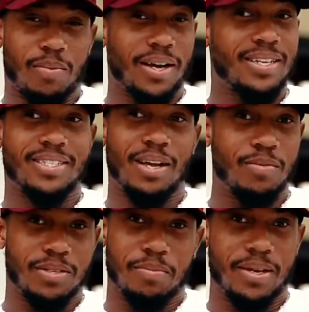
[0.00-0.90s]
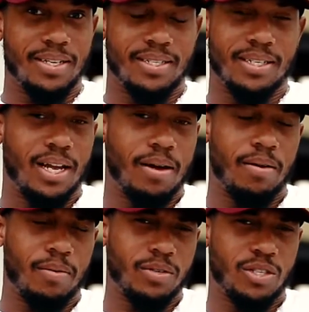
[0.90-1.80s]
Pakistan was amazing.
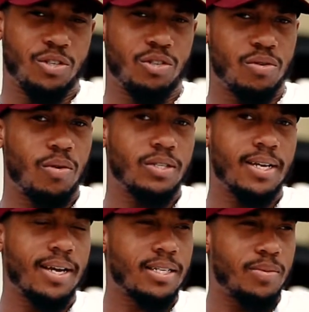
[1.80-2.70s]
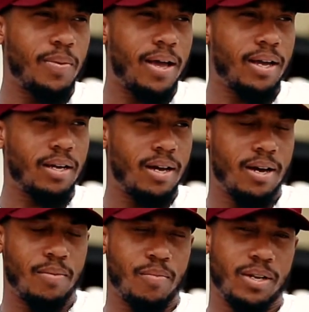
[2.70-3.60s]
I wasn't sure what to expect
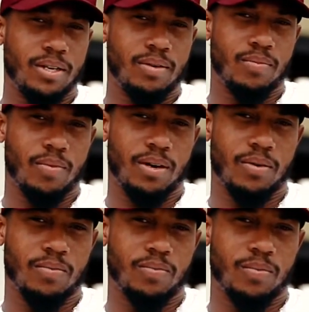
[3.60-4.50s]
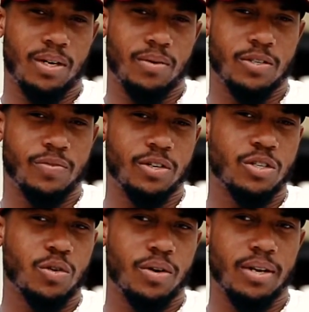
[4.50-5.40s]
when I was
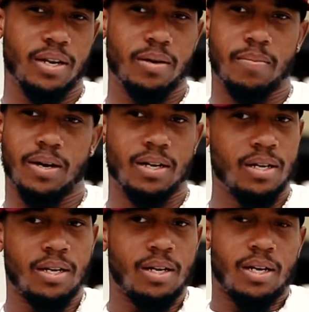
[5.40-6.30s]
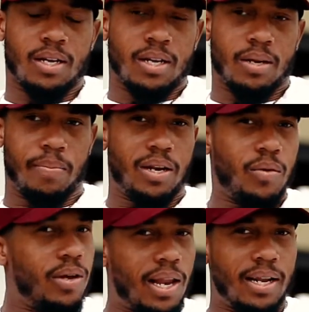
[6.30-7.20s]
first going there, but the
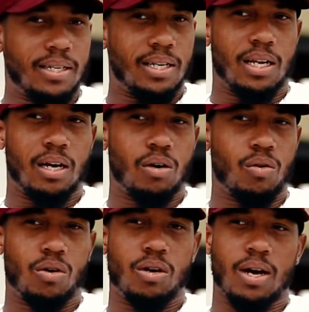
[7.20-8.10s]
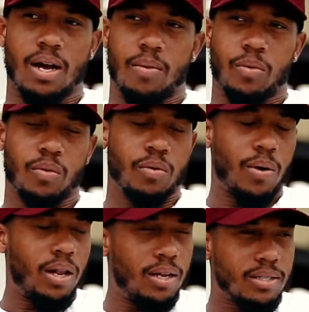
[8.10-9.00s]
minute we landed in Lahore, we were
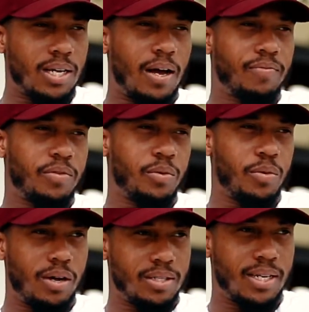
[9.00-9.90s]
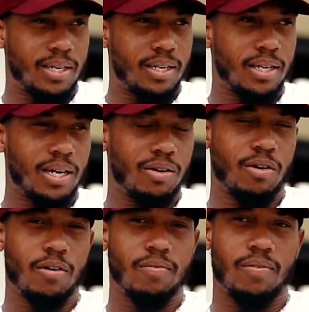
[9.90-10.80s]
well looked after, well taken care
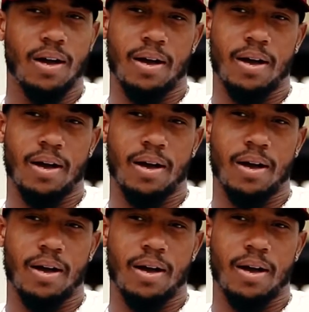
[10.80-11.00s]
of.